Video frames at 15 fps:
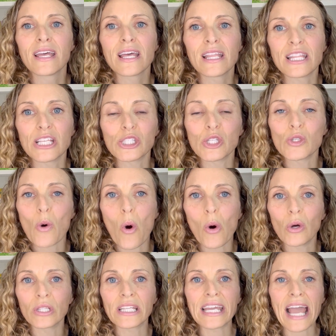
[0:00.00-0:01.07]
This is
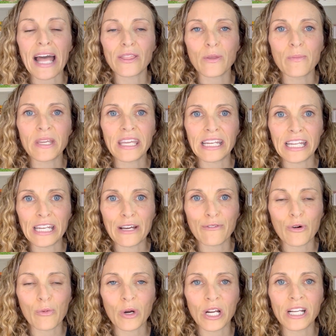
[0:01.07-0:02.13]
only at the beginning of a
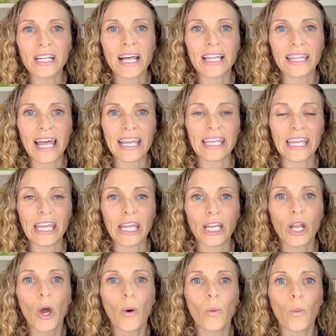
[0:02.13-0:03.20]
word, like
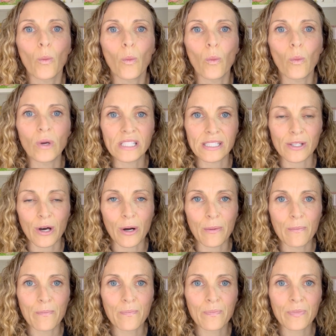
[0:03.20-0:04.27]
in whistle.
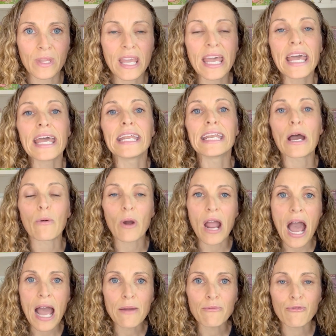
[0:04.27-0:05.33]
Now, where
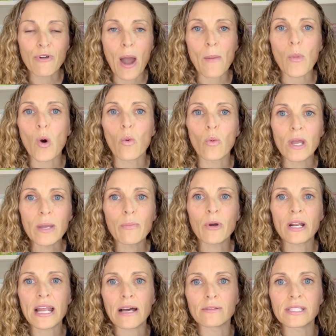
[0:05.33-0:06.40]
I'm from, we
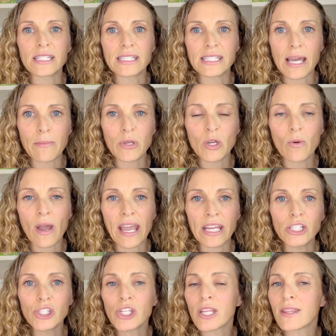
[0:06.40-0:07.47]
pronounce
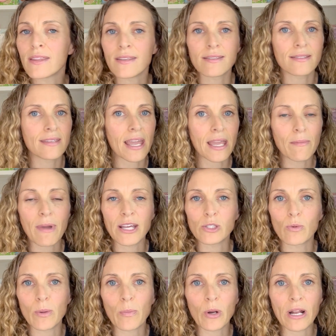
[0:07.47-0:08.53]
WH the same as
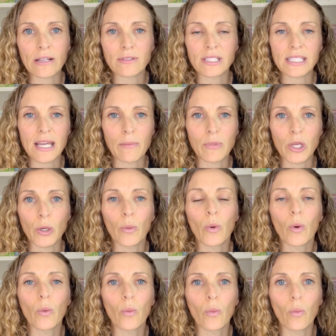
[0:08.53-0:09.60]
we pronounce W,
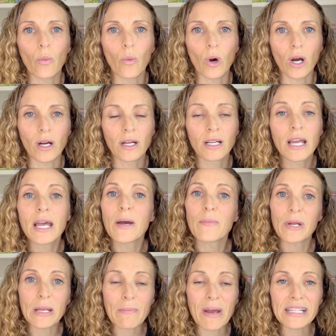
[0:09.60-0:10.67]
w,
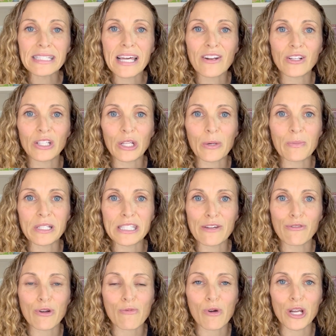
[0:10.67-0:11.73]
but it might sound a little bit
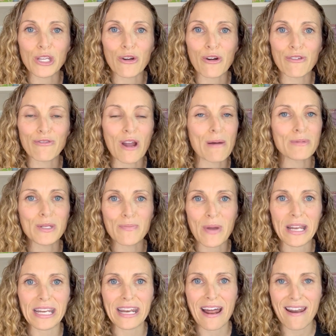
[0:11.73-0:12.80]
different where you're from,
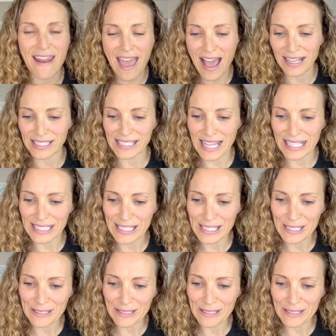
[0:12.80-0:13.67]
depending on accents.